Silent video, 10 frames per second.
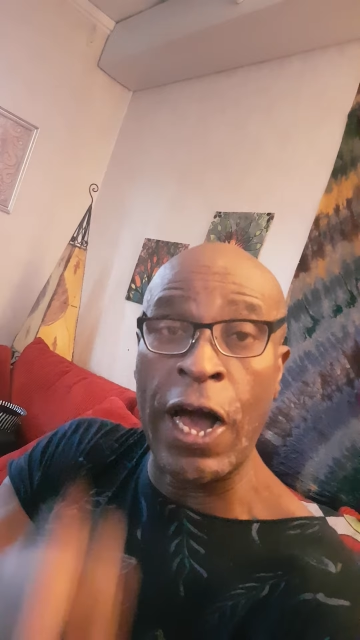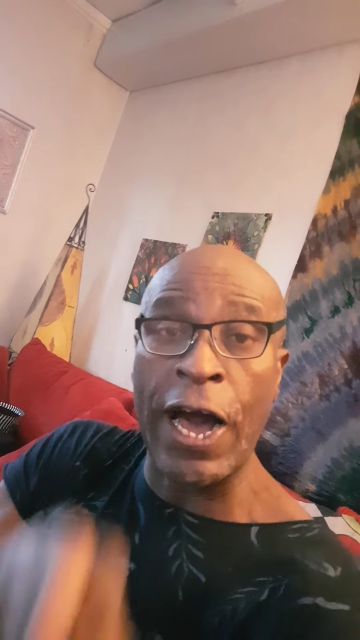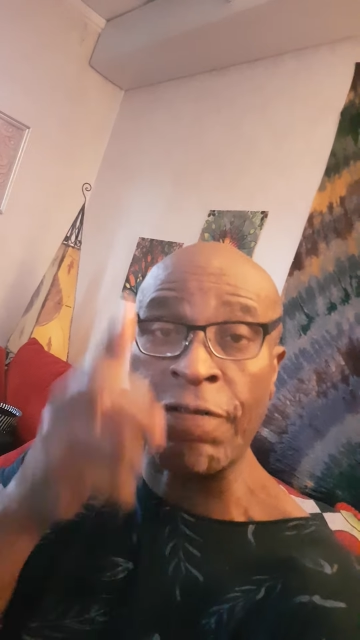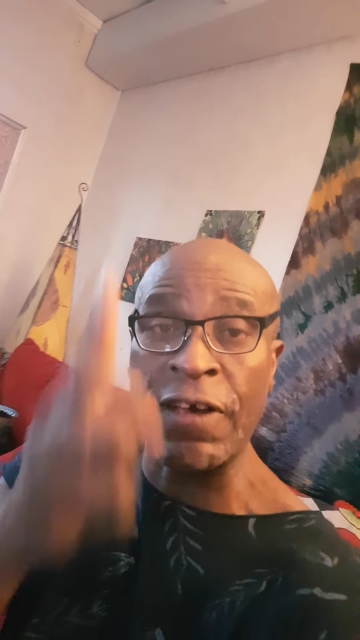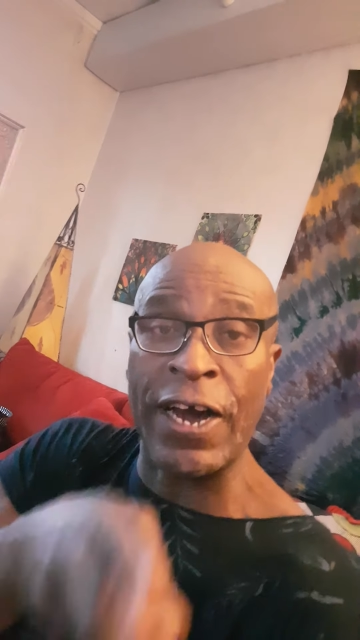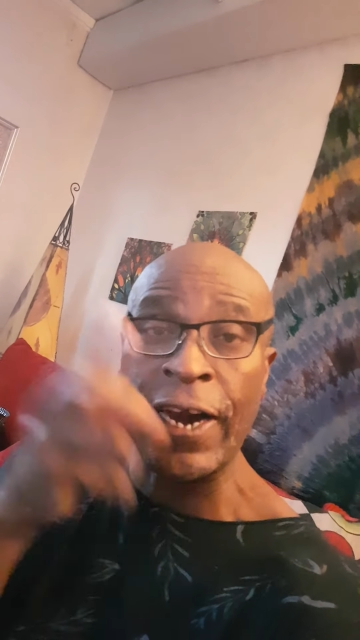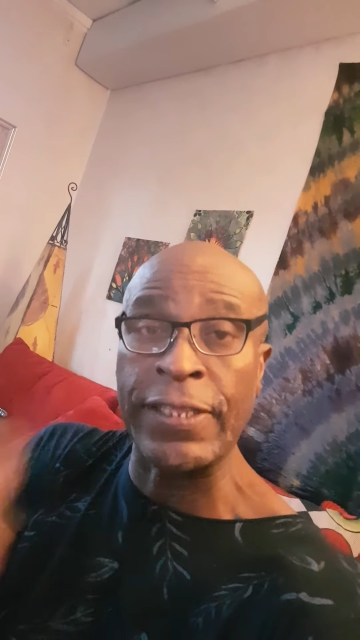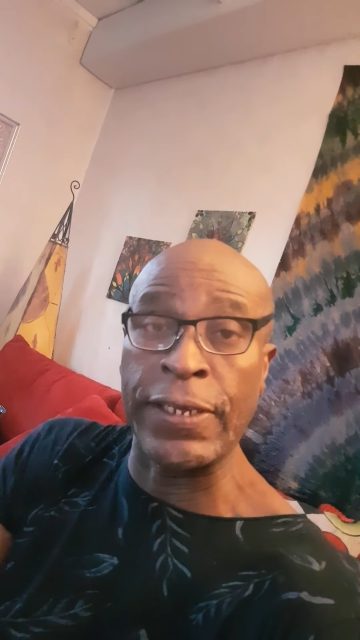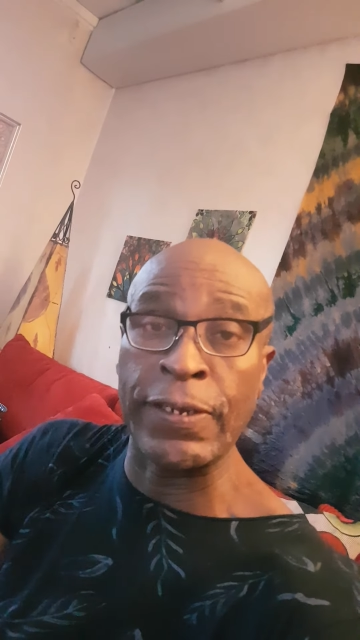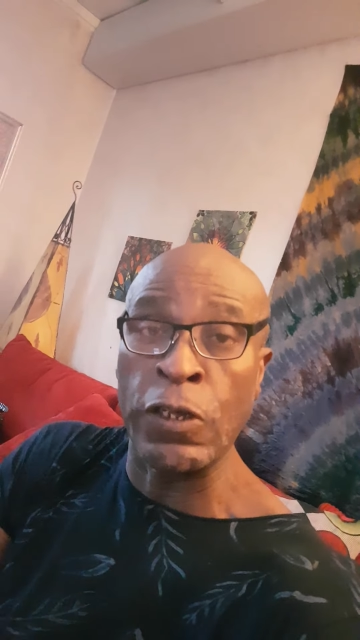as
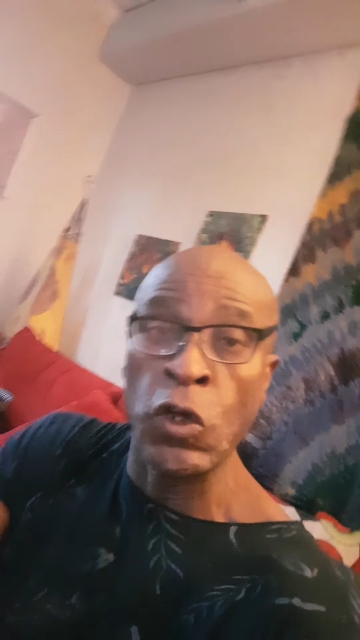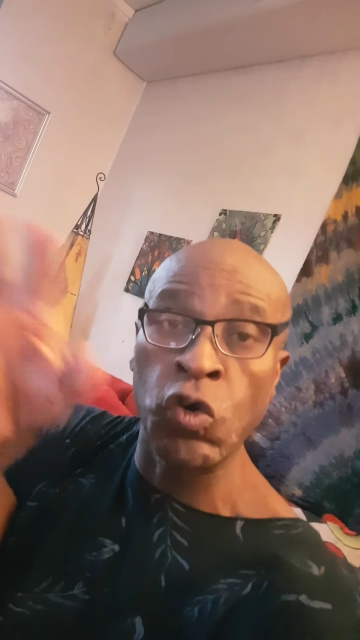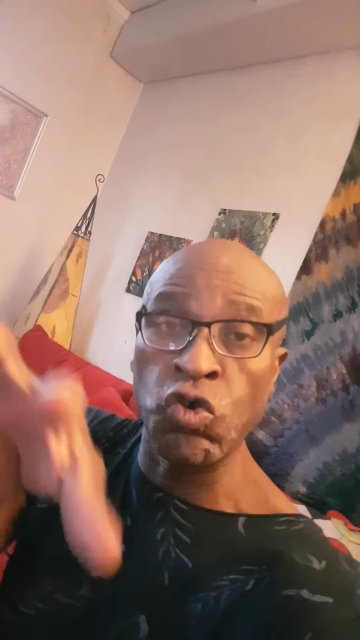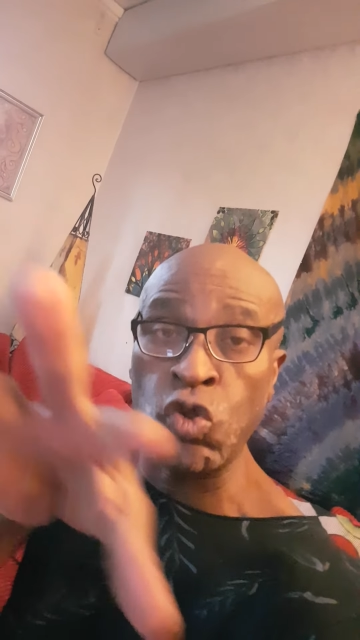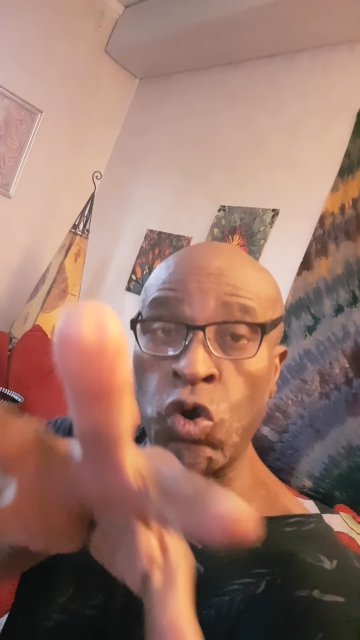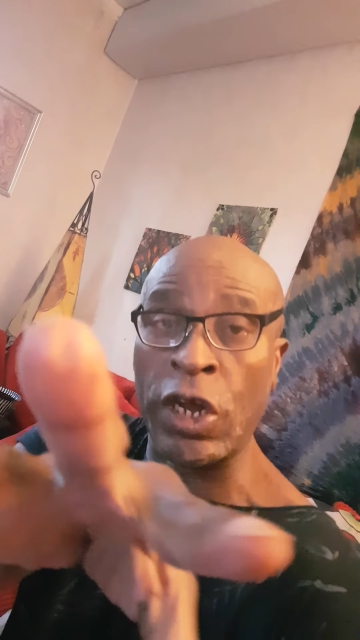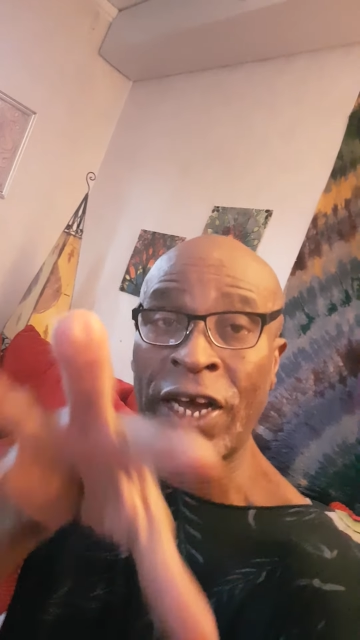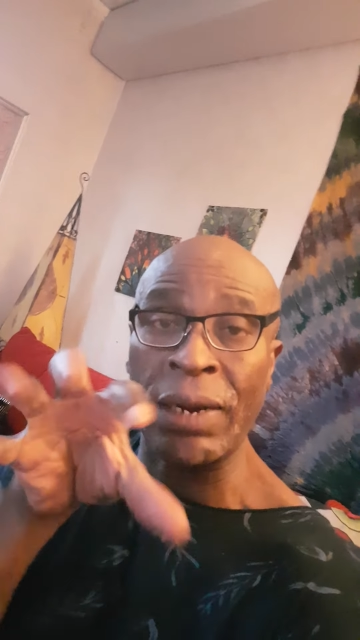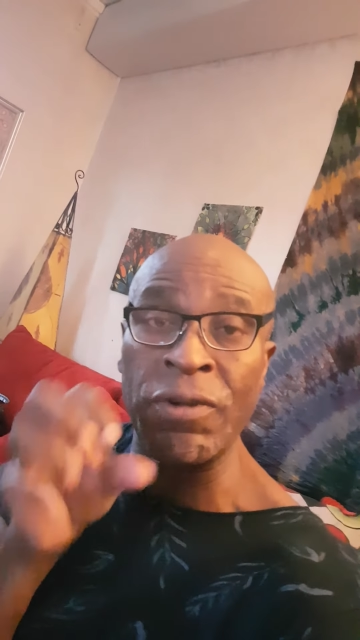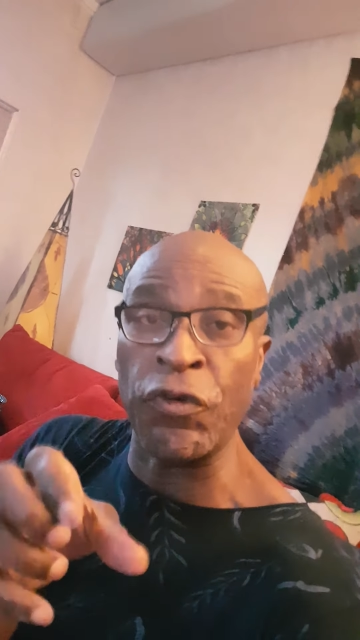artists who don't
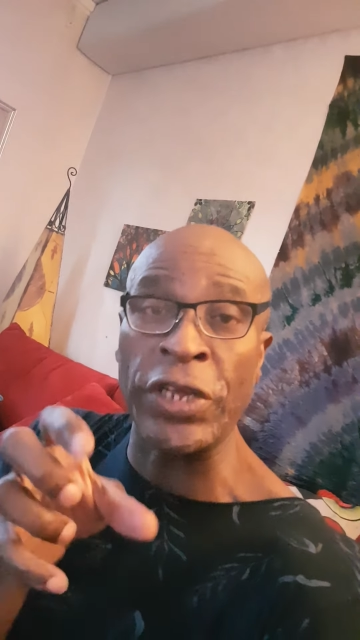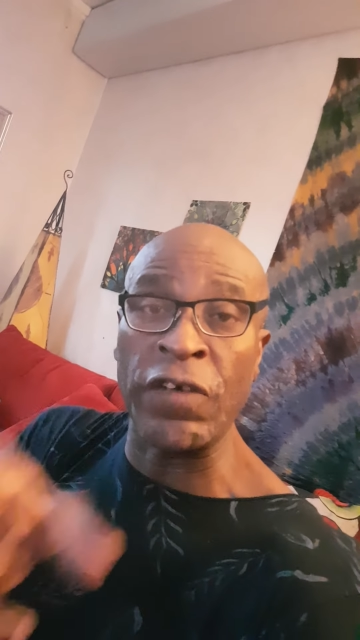collaborate.